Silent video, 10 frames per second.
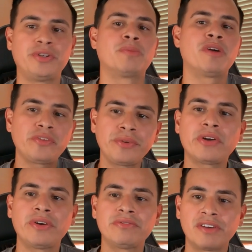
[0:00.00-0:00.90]
Your monthly
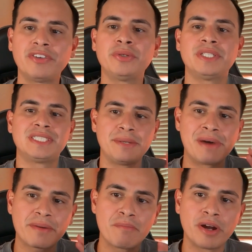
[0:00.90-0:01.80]
recurring revenue is the
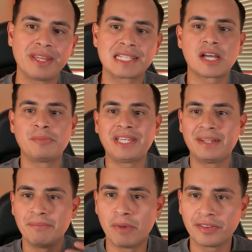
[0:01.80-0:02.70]
amount of money that's coming
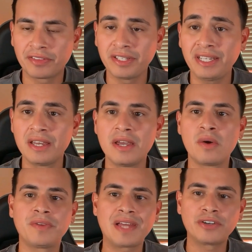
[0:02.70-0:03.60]
in monthly
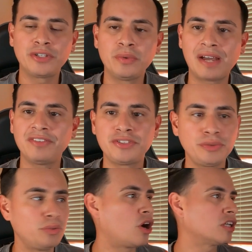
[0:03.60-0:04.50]
without you having
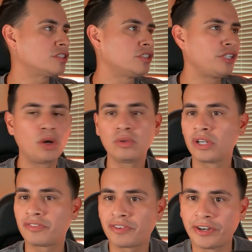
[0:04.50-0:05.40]
to constantly go
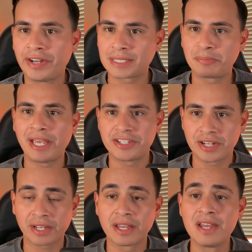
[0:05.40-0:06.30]
look for your next
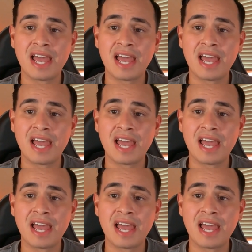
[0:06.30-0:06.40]
paycheck.